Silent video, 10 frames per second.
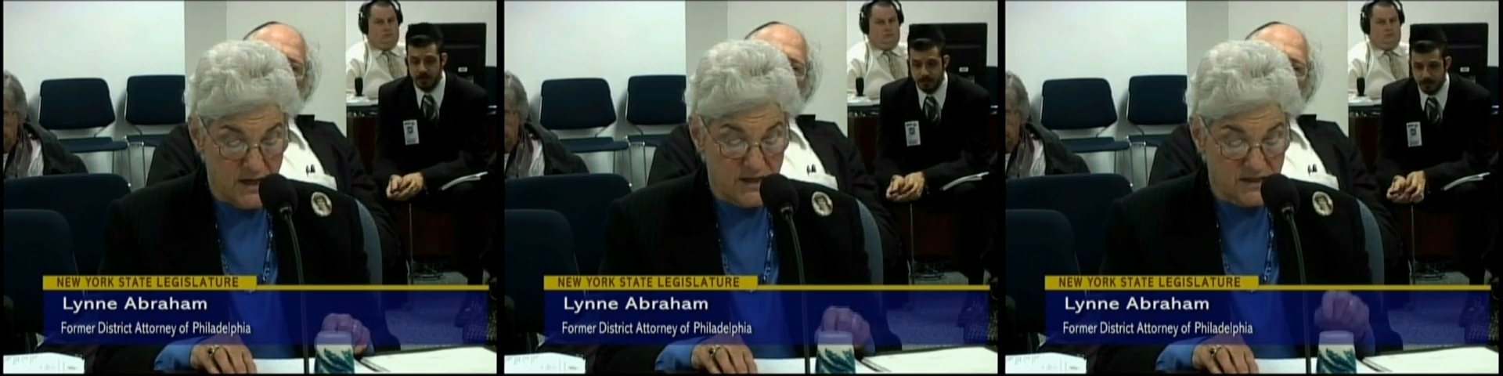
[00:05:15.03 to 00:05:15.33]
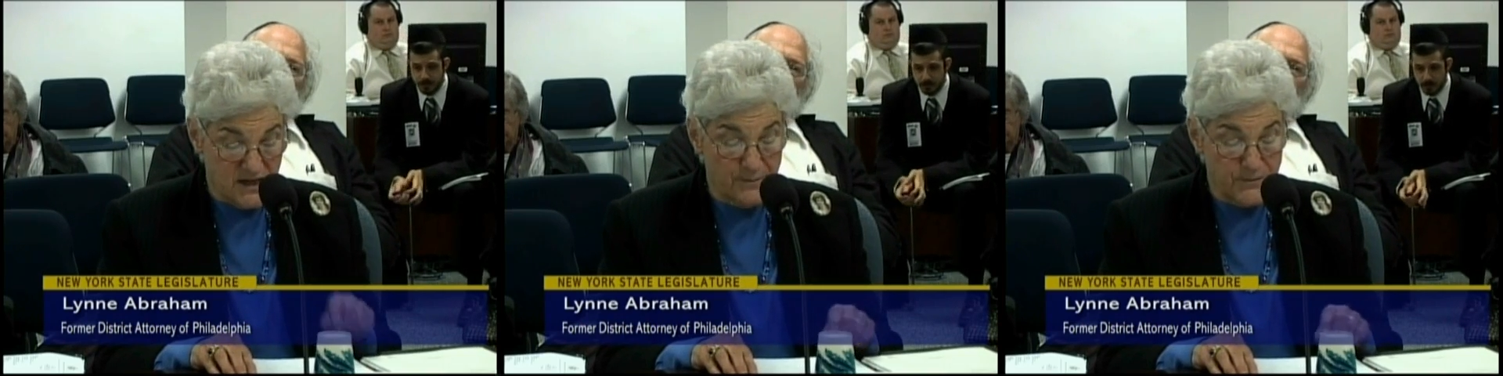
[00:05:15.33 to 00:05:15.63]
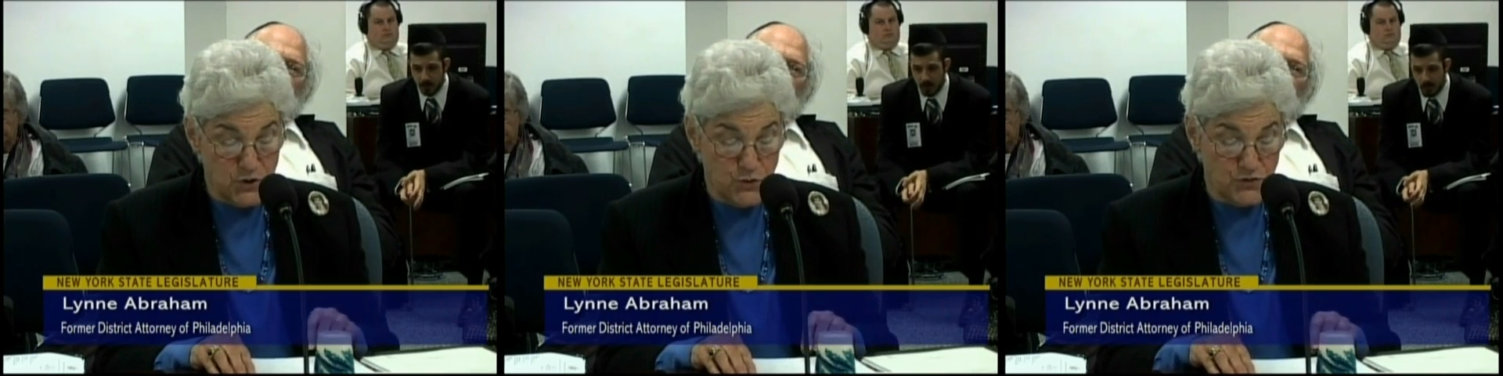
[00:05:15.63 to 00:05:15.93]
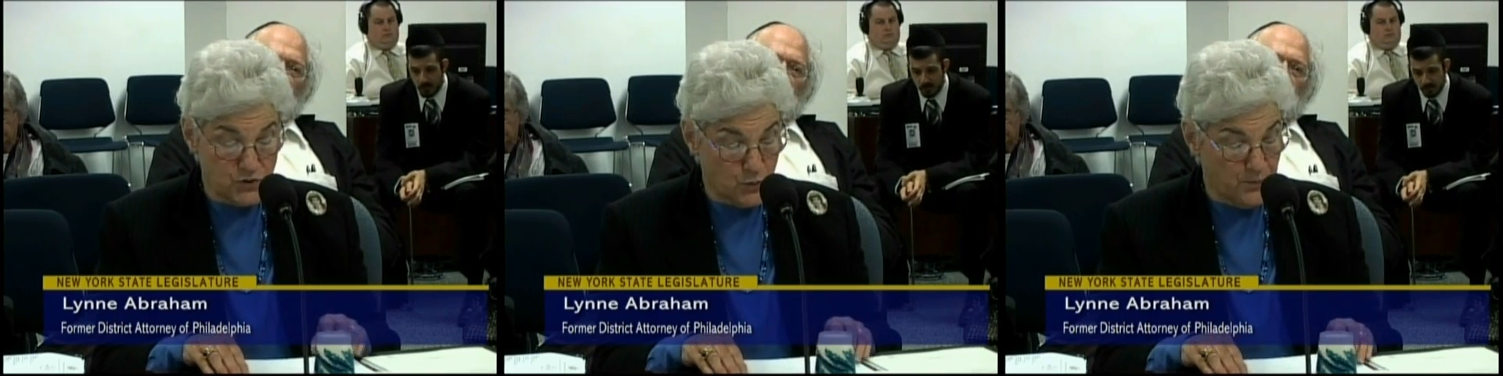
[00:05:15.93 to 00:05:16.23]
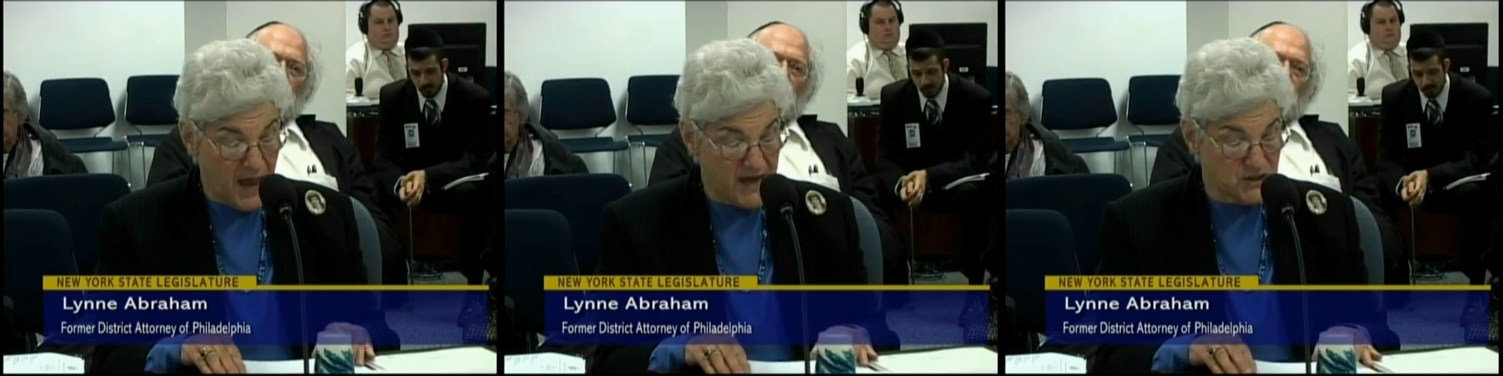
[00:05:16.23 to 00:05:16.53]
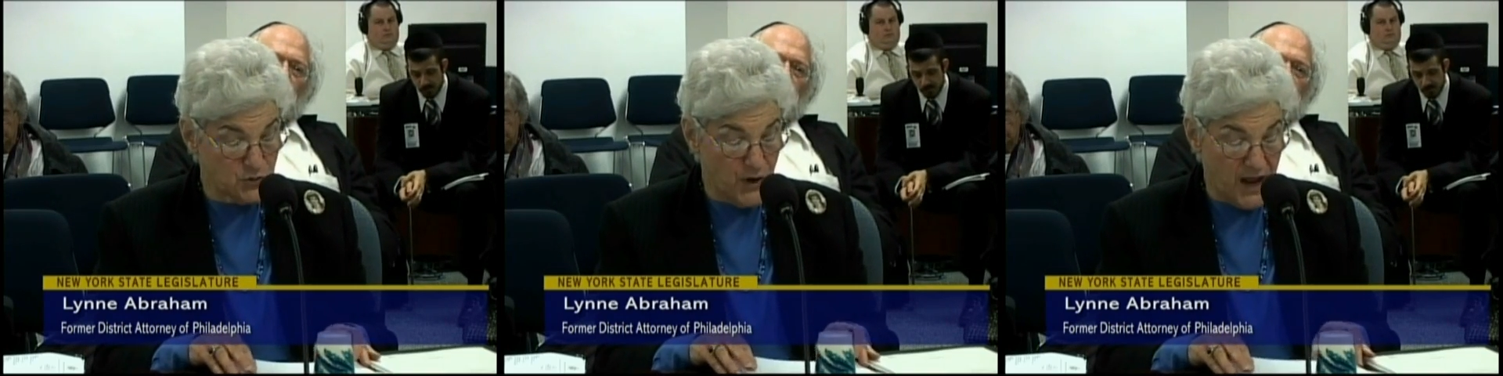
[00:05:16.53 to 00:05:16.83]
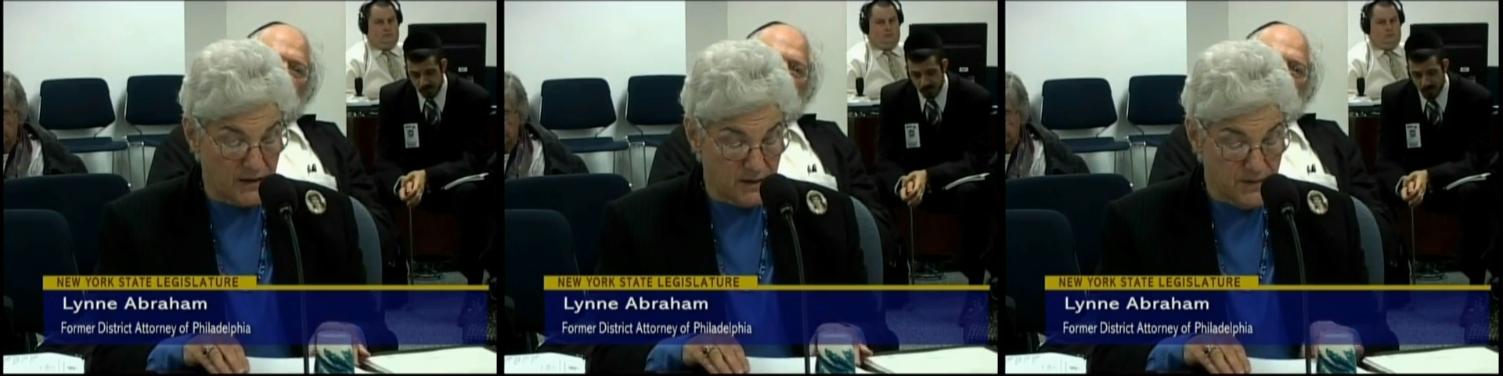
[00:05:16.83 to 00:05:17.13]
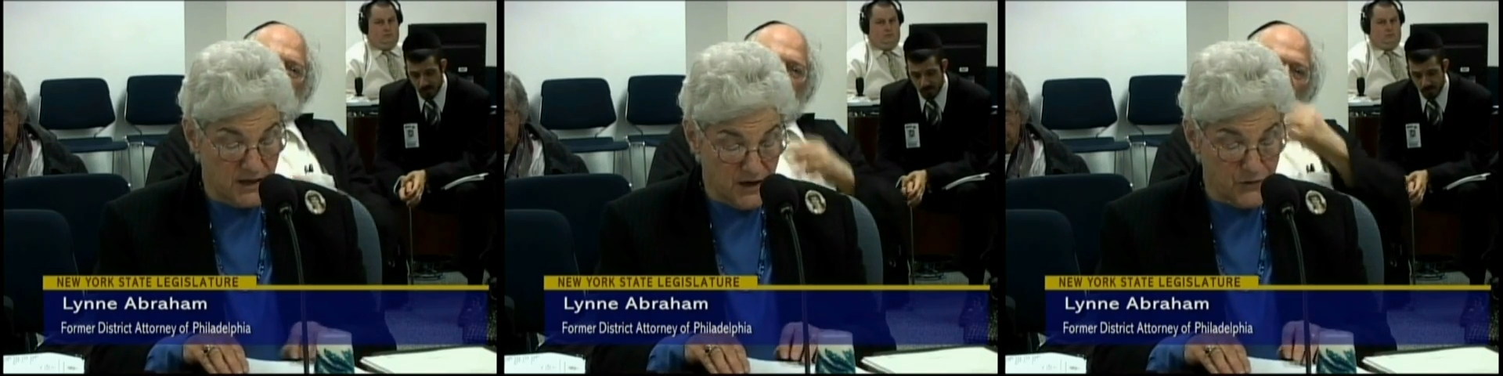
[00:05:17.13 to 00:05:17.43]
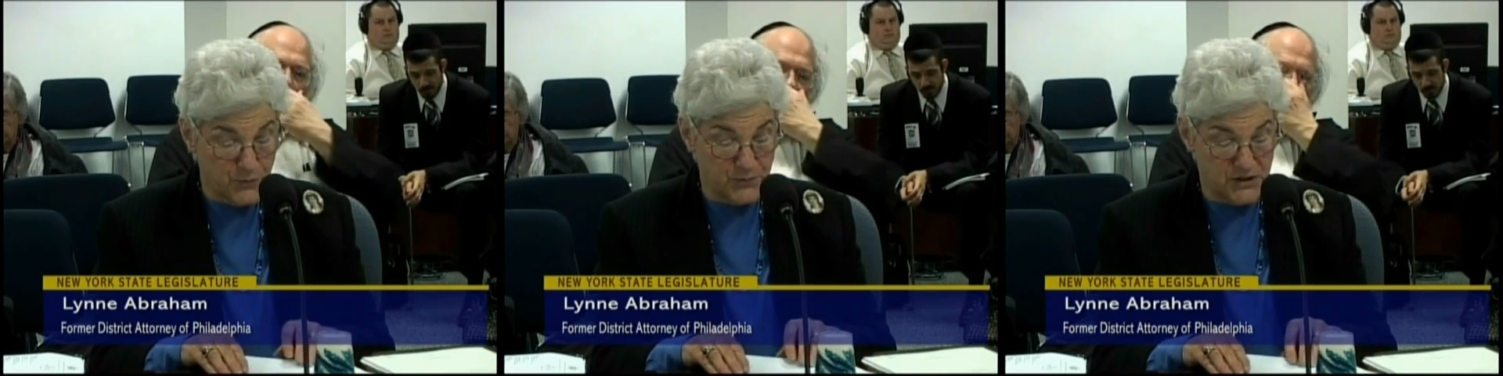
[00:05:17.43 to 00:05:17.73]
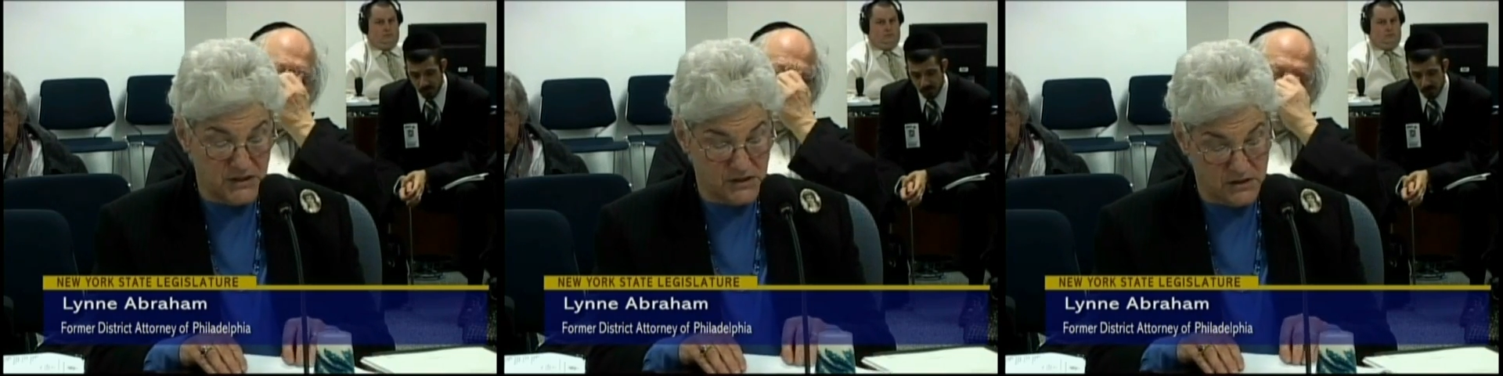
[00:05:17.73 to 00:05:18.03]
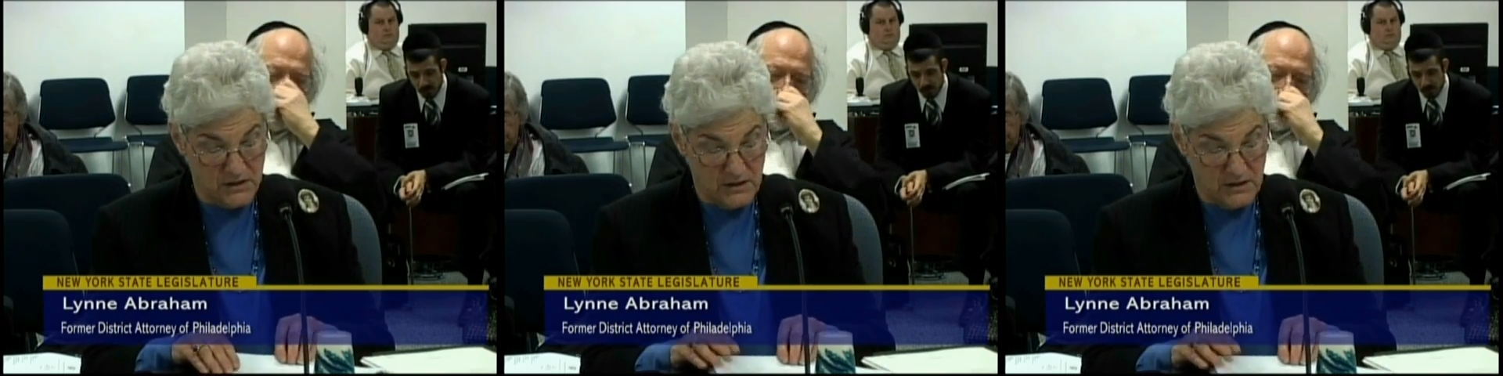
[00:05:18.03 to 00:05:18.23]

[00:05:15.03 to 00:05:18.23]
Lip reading: Some youths were passed around among other priests